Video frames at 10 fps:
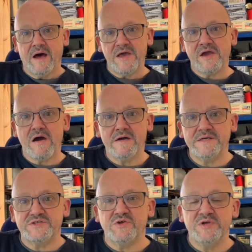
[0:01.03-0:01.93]
Hey
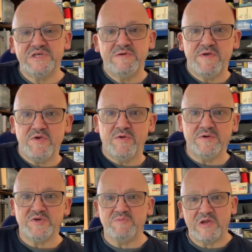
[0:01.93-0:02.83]
guys, Nigel here with you,
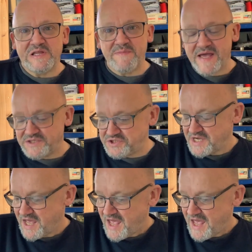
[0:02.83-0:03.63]
Nigel's Modelling Bench,